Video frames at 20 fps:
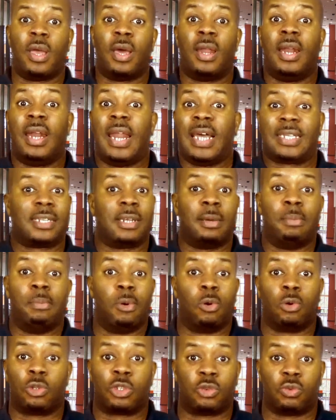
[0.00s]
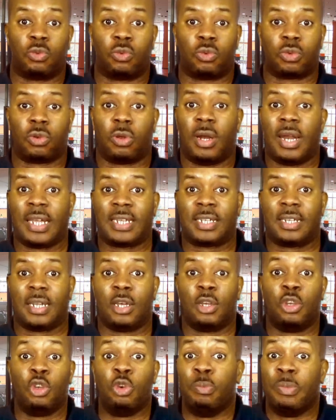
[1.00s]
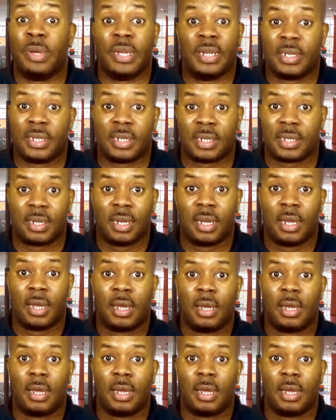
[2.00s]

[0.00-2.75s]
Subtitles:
are lesser mortals or lesser humans